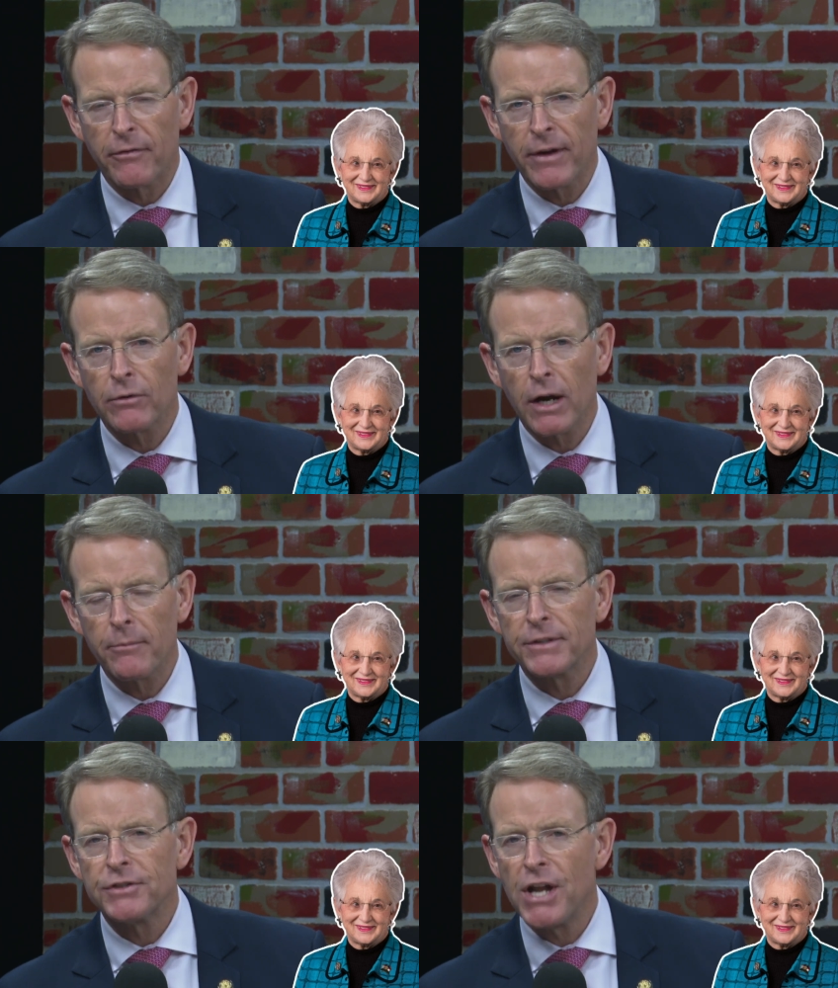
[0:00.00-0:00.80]
Speaker 1: The federal
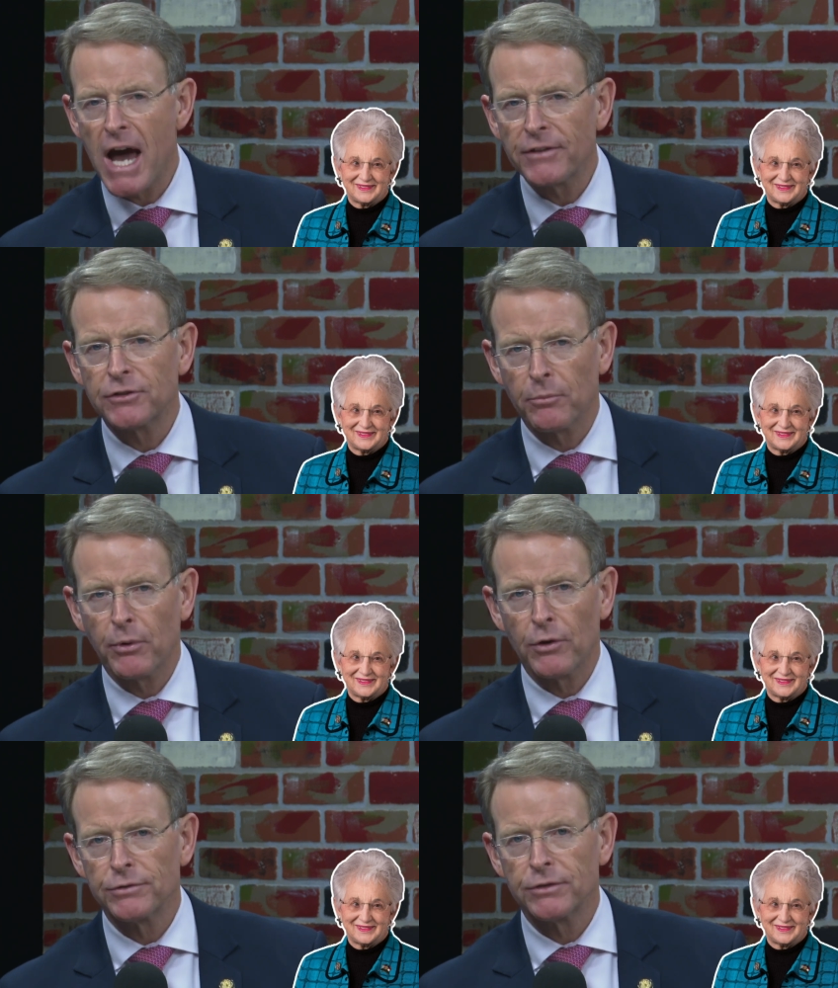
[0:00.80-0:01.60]
government's not
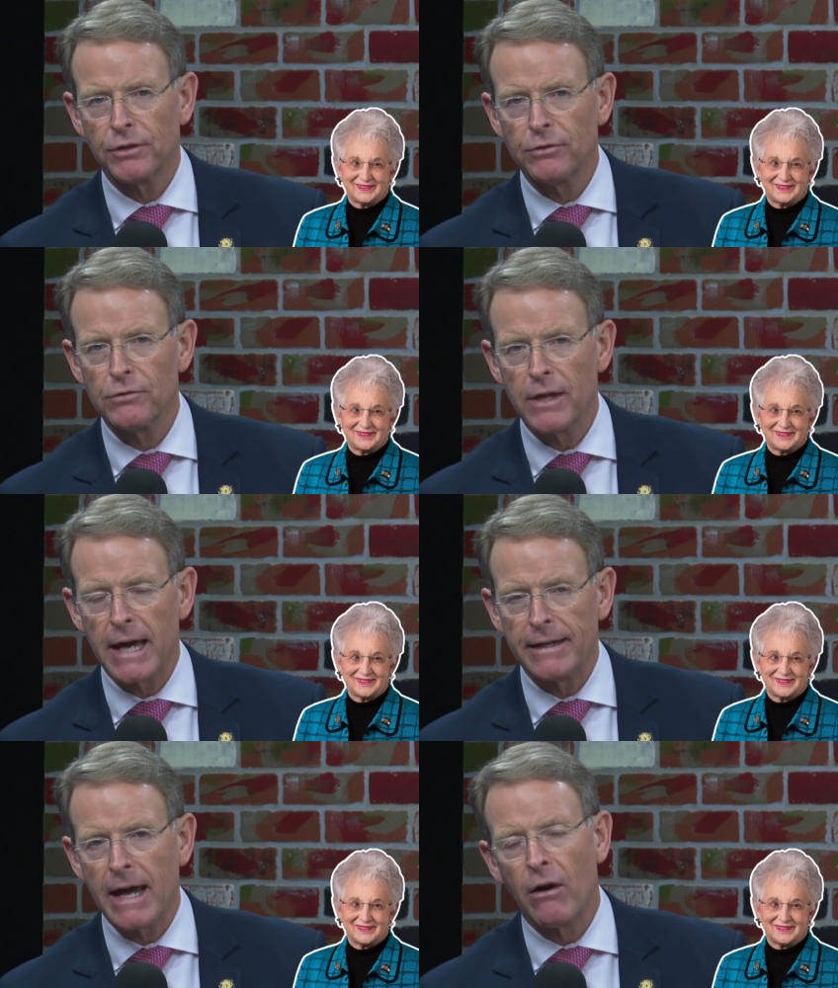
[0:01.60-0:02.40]
Absolutely. supposed to do
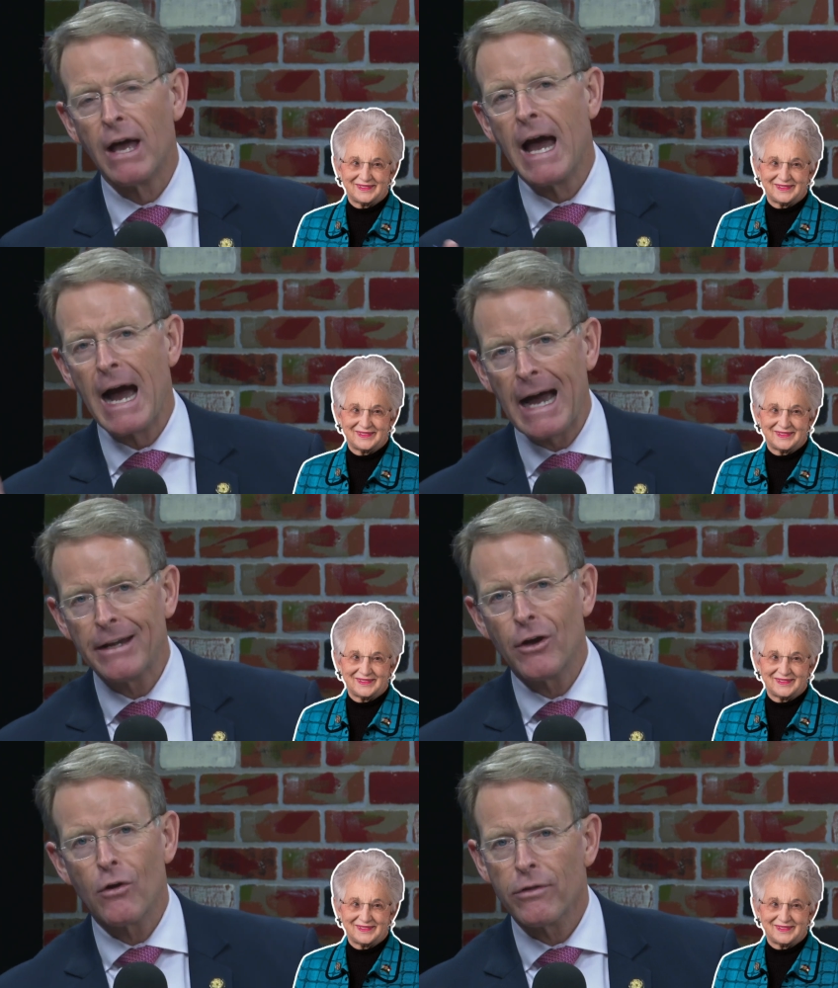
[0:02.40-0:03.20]
that. Now, I
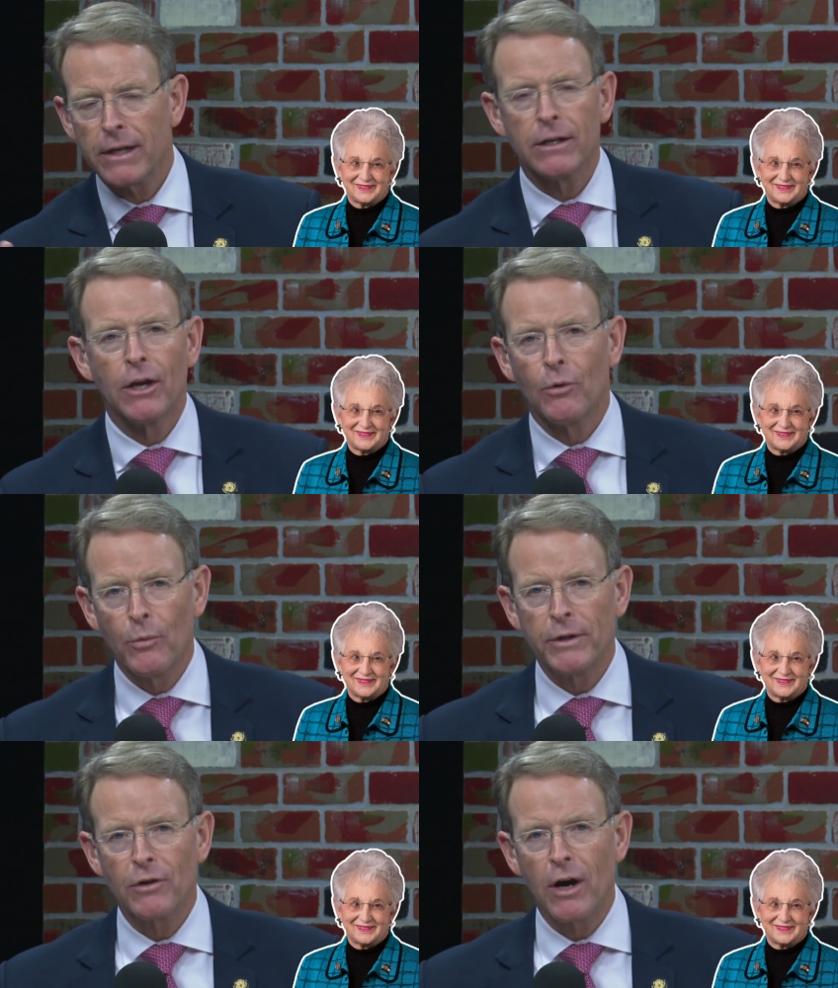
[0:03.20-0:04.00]
know that
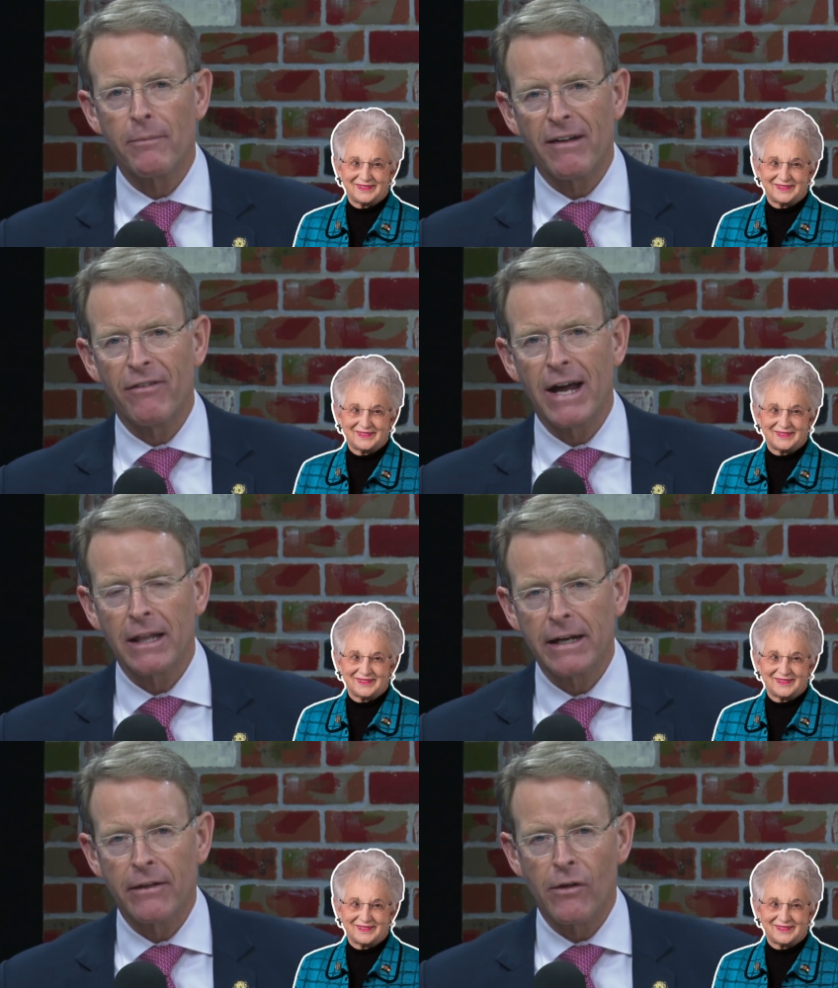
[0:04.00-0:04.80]
when we talk about
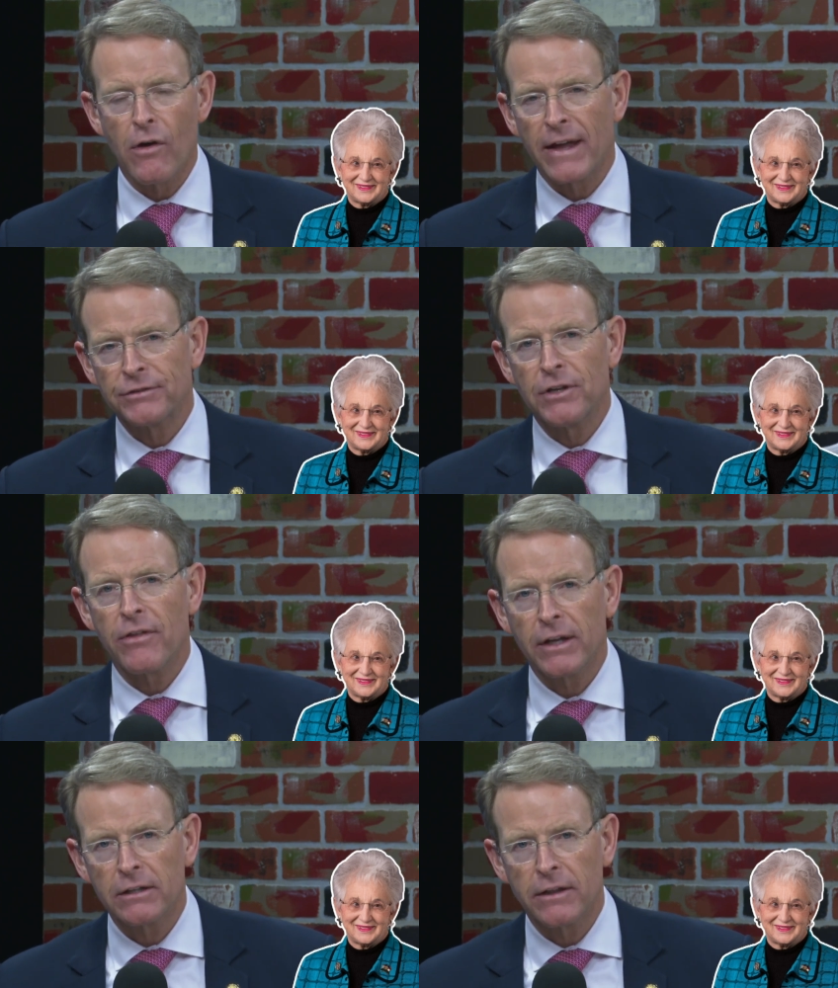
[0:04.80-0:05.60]
violating the law, that's
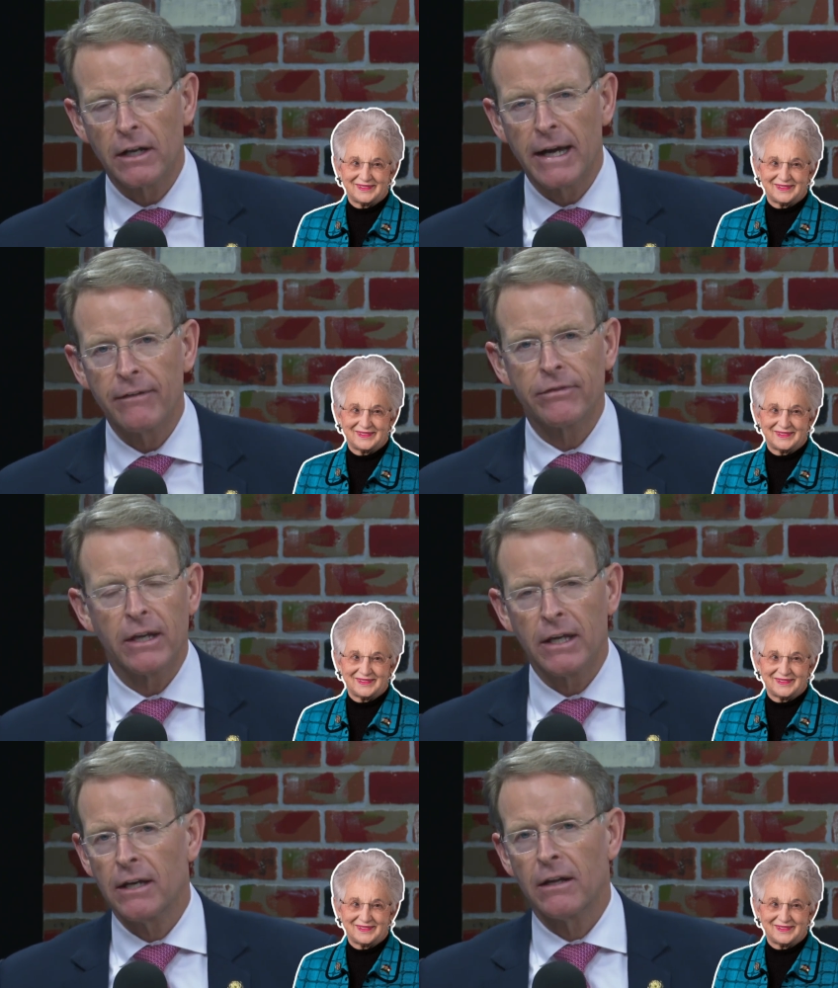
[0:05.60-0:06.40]
nothing to the left.
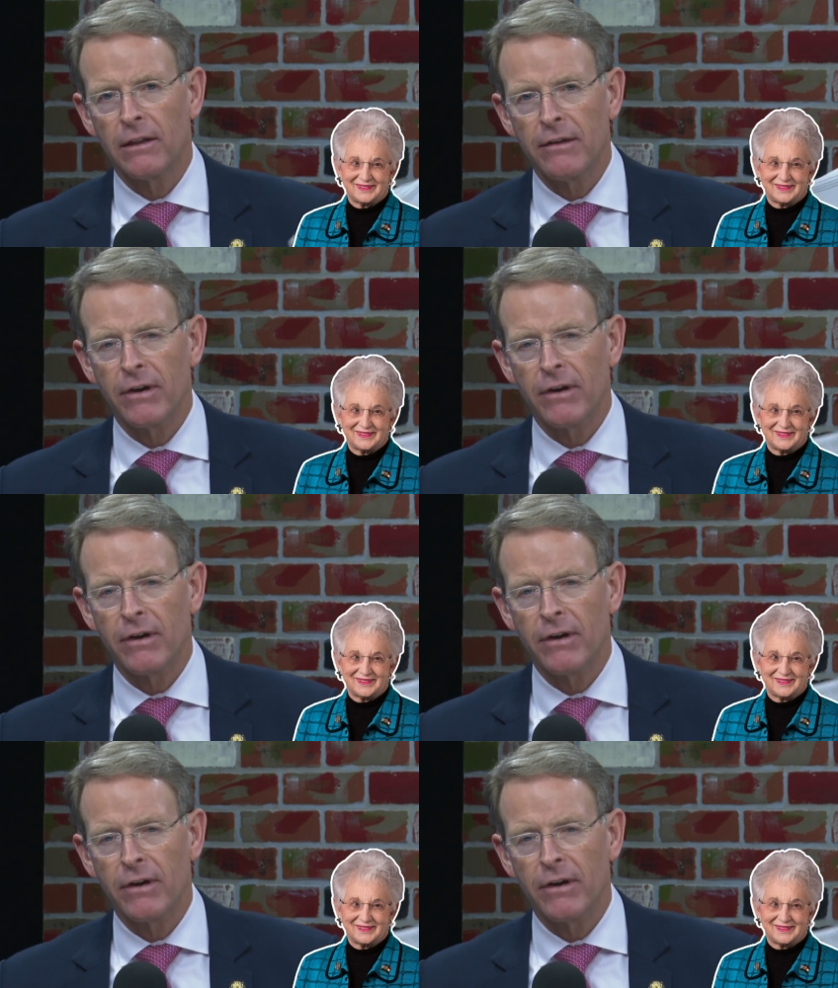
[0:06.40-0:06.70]
They uh, they